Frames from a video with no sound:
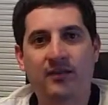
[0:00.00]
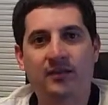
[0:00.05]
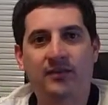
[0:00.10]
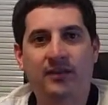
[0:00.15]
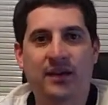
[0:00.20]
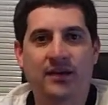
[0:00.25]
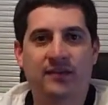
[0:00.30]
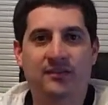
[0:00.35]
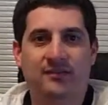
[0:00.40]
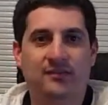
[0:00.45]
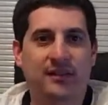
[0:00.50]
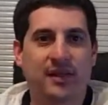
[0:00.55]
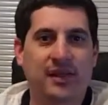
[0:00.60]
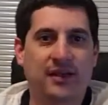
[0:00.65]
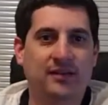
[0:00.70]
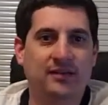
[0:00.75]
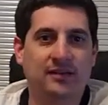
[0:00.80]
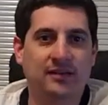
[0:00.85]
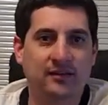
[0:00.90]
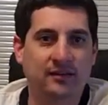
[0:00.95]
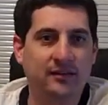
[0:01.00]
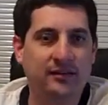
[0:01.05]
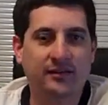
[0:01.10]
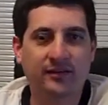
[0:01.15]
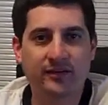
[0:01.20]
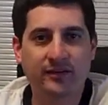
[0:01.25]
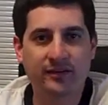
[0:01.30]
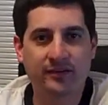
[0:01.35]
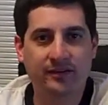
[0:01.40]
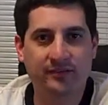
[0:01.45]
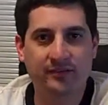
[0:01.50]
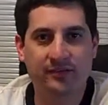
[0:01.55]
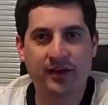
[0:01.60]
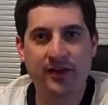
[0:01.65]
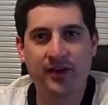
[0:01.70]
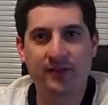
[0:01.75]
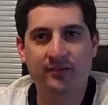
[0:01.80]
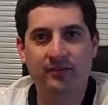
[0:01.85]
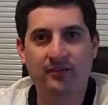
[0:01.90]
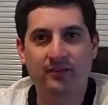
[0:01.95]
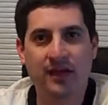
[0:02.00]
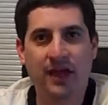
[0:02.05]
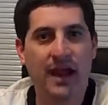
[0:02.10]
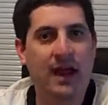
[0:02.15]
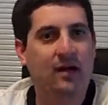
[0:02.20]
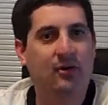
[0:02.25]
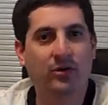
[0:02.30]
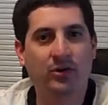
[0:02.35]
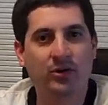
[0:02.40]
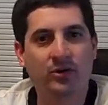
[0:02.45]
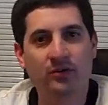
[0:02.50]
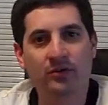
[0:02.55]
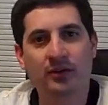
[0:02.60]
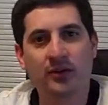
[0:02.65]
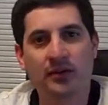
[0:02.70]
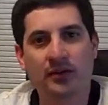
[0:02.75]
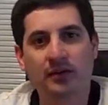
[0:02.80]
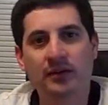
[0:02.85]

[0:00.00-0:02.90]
to take a stand as a leader and decide, how are you going to